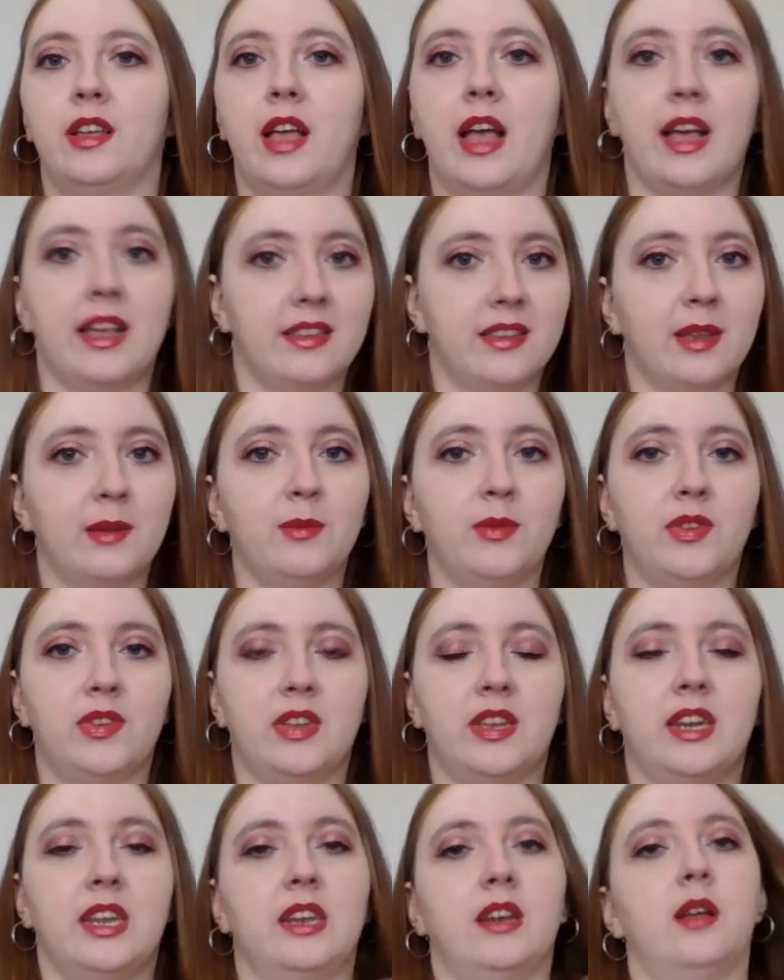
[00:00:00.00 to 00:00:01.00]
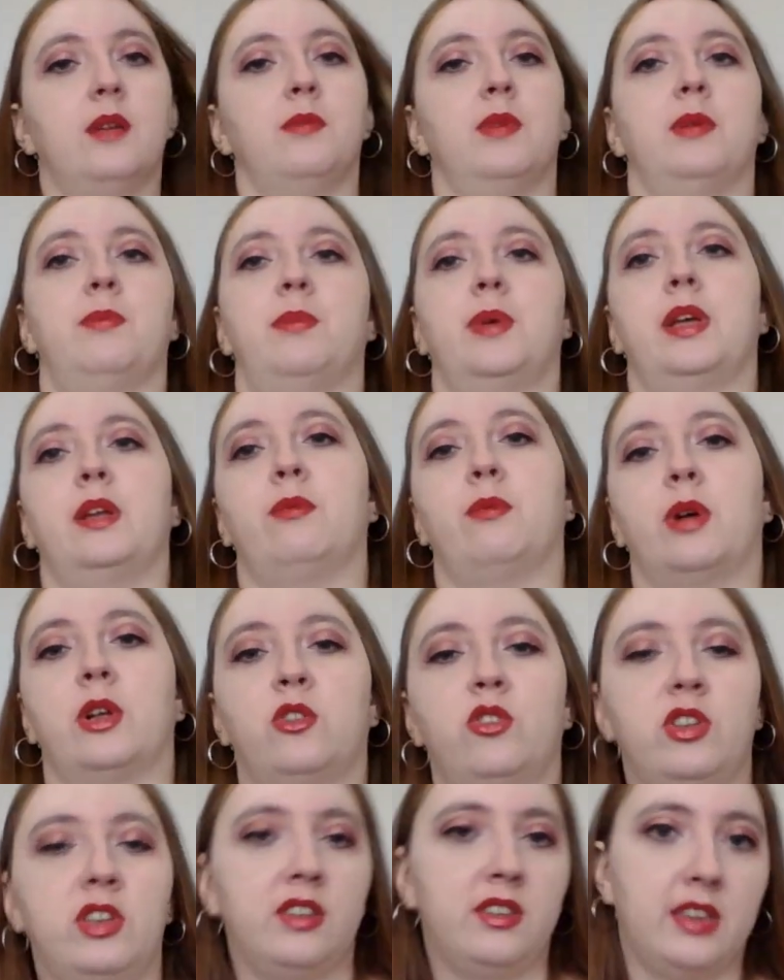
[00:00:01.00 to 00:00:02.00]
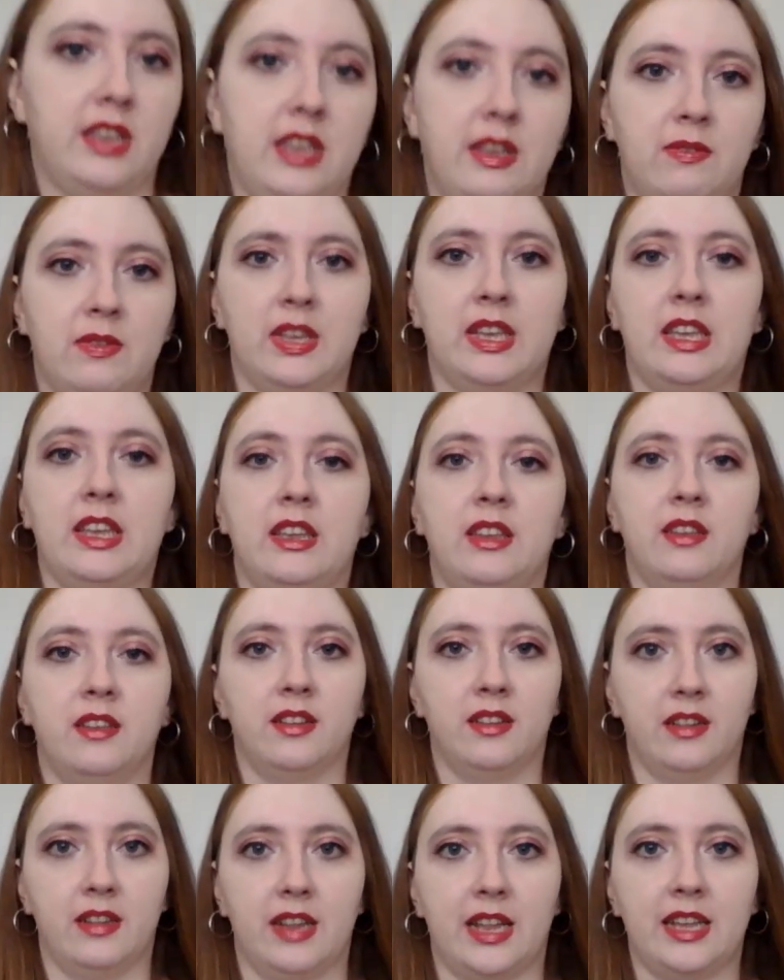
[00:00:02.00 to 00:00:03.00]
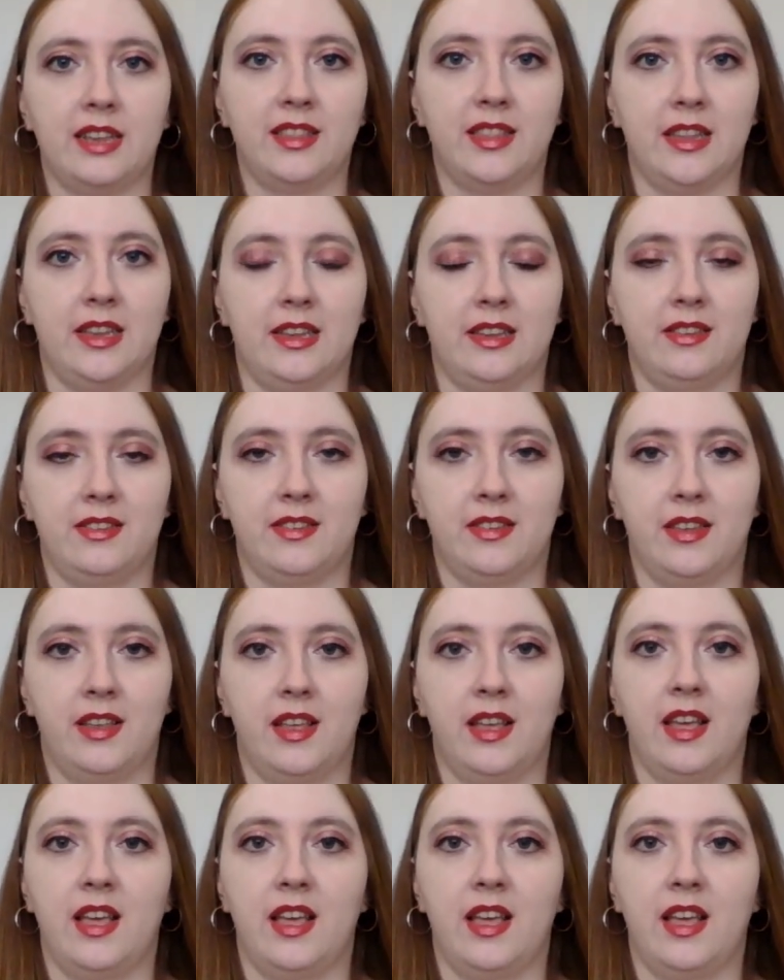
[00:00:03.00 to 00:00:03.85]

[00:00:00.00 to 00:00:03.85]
as I'm sitting on my bed watching TV like this,